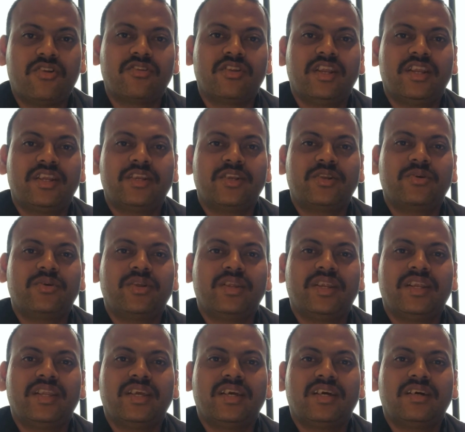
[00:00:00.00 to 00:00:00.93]
related to
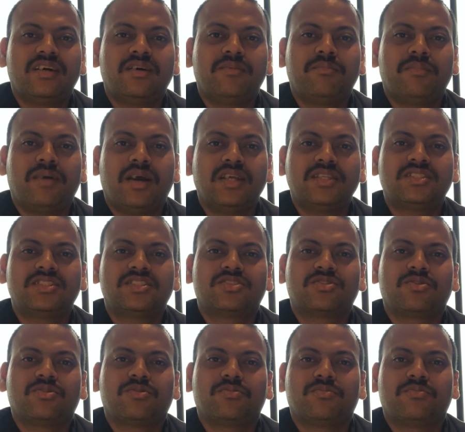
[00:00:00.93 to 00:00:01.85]
India much,
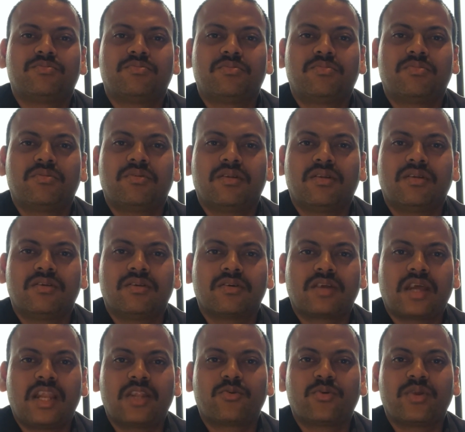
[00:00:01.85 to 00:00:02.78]
so
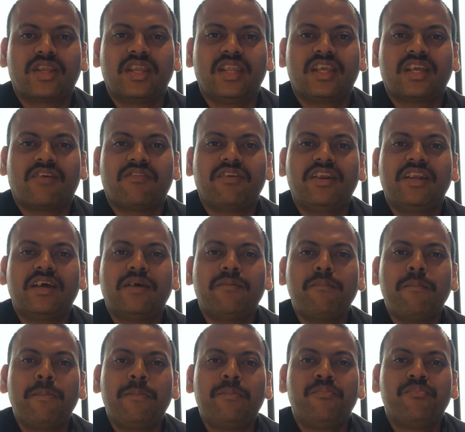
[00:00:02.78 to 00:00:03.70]
I'll quickly cover it
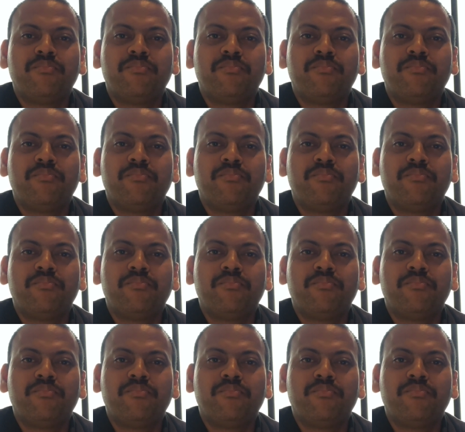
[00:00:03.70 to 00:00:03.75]
up.